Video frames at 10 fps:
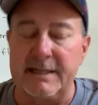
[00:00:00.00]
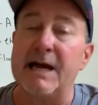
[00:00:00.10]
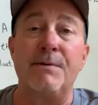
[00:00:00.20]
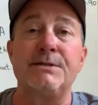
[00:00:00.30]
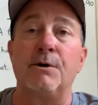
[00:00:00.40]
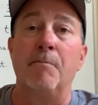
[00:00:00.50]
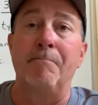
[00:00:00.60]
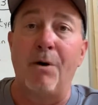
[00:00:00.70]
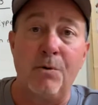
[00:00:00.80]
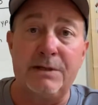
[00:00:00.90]
I can't wait to go
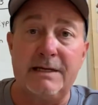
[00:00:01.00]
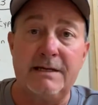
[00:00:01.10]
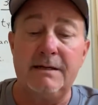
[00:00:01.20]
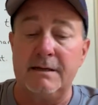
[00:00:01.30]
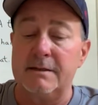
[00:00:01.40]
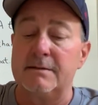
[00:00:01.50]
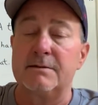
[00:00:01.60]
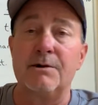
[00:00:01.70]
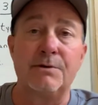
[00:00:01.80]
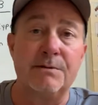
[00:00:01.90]
bowling,
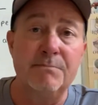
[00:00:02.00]
go to the